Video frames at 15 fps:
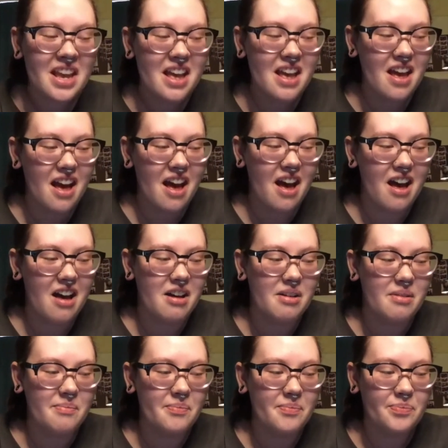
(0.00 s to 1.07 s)

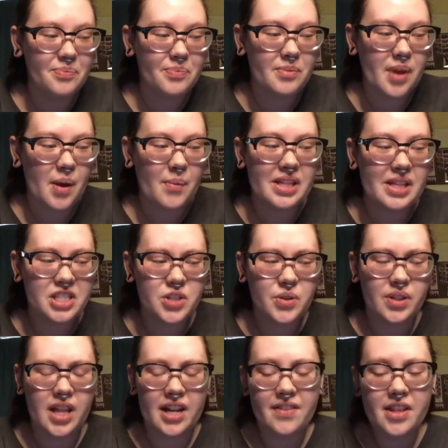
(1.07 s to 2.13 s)
And we listen to a
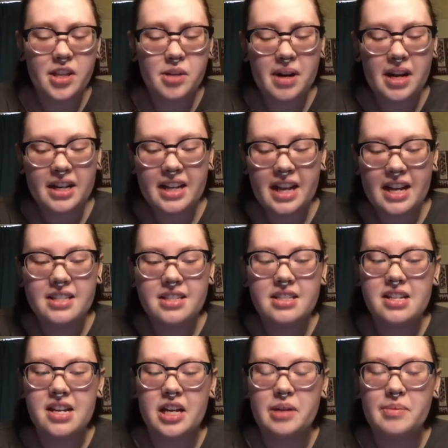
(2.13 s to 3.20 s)
lot of other podcasts that
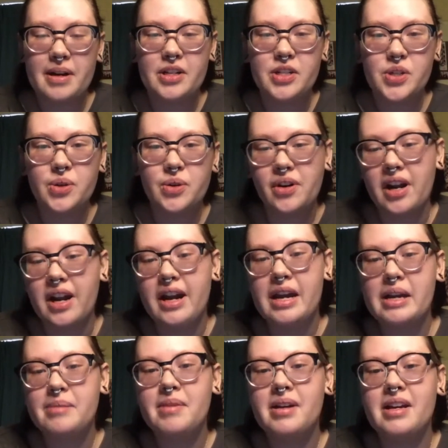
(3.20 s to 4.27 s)
talk about true
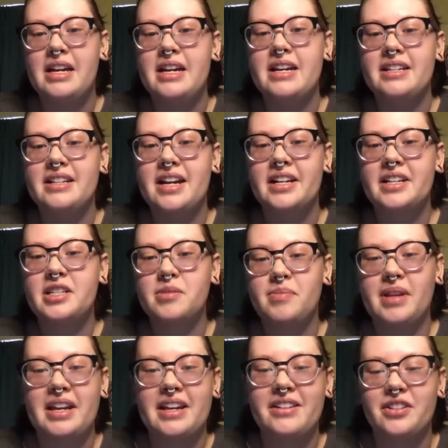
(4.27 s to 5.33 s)
crime and
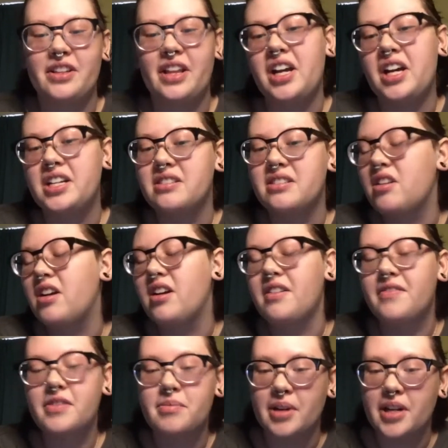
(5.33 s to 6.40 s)
unexplained or like
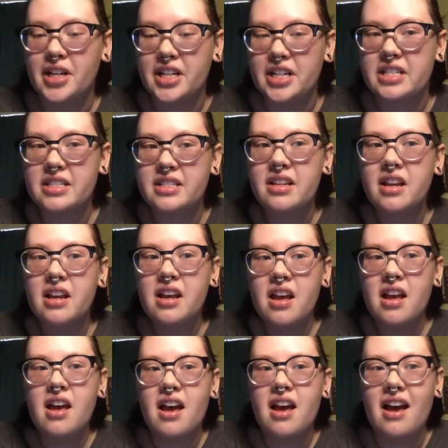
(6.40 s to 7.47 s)
unsolved murders.
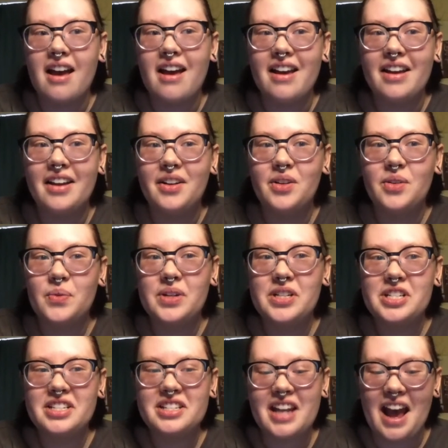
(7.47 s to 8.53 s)
And we
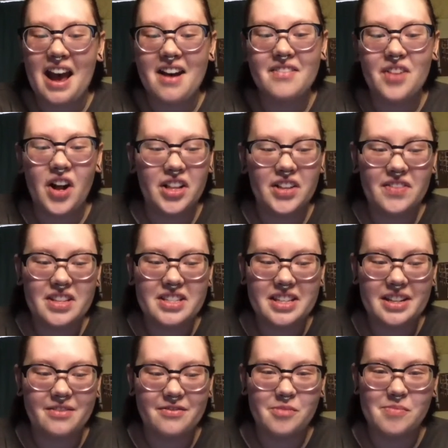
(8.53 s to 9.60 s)
just have all of this
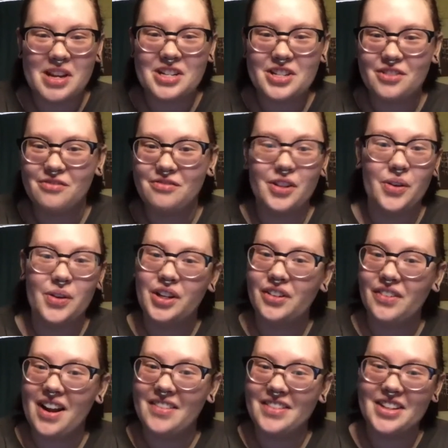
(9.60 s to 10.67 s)
information floating
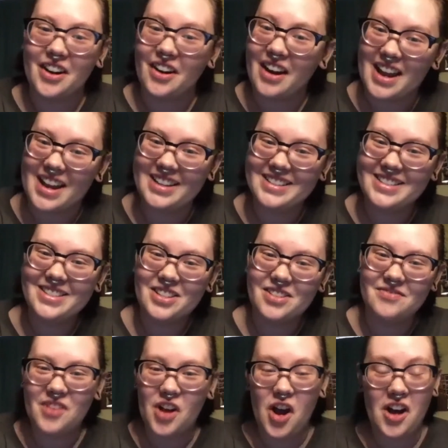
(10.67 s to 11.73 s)
around in our heads,
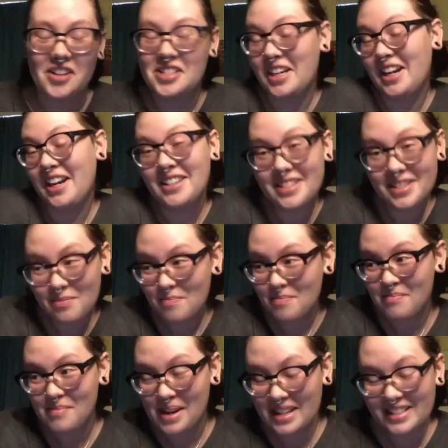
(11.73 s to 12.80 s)
haunting us,
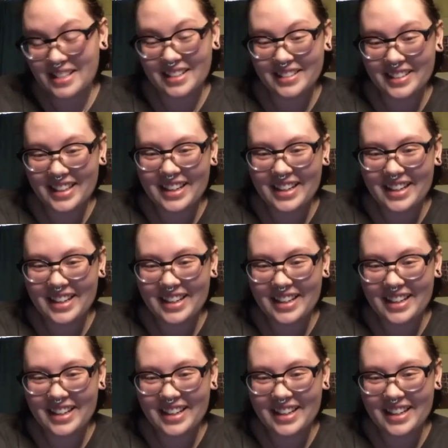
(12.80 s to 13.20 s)
basically.